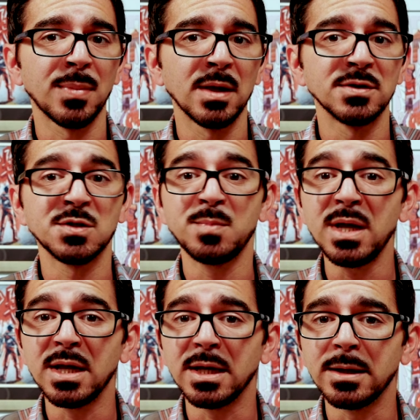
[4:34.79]

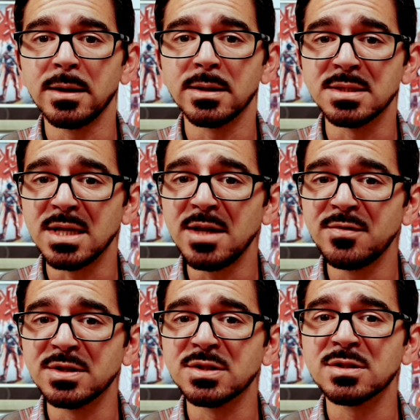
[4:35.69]
Speed is
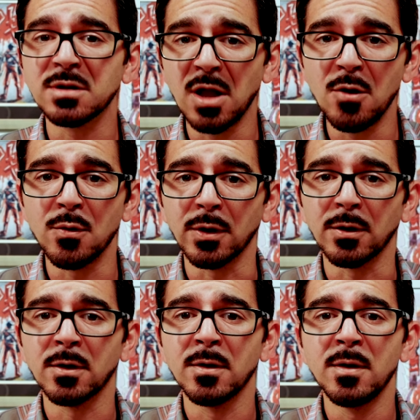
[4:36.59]
even slower,
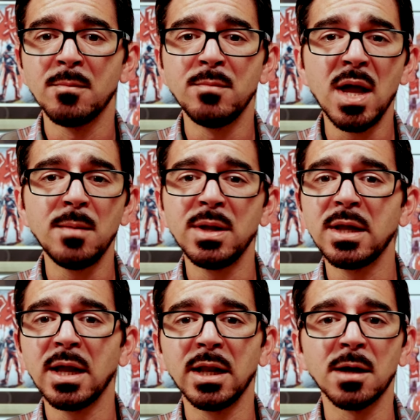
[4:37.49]
maybe
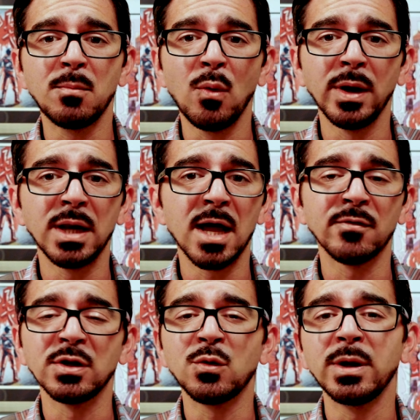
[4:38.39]
getting a point every
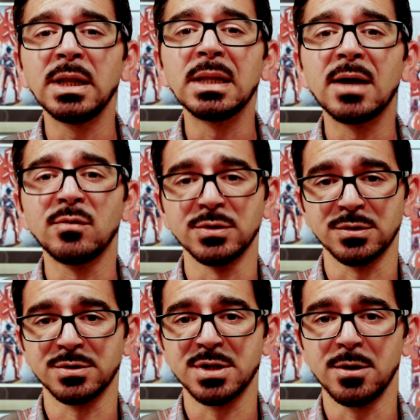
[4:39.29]
20 levels or
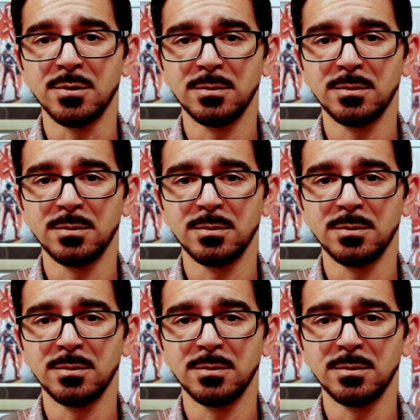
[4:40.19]
so.